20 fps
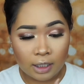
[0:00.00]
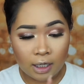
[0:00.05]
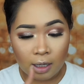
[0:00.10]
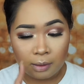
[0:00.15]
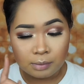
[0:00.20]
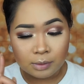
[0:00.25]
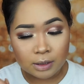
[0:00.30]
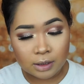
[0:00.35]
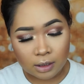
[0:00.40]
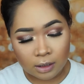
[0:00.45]

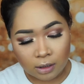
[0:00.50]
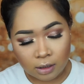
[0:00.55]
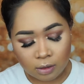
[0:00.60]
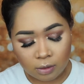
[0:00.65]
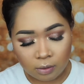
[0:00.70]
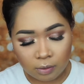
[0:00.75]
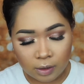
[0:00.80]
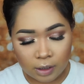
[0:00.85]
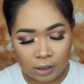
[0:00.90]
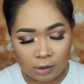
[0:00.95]
I'm just gonna
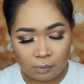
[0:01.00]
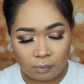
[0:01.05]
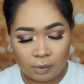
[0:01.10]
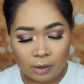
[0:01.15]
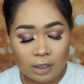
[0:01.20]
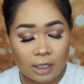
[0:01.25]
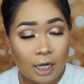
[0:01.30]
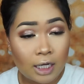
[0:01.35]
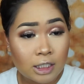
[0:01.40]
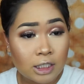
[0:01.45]
go in
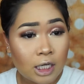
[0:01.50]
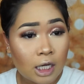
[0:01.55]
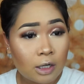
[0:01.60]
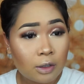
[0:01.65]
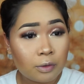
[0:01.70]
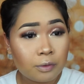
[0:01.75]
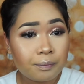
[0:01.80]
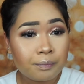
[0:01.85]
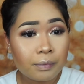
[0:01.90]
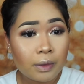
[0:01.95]
with
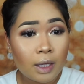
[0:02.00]
eyeshadow,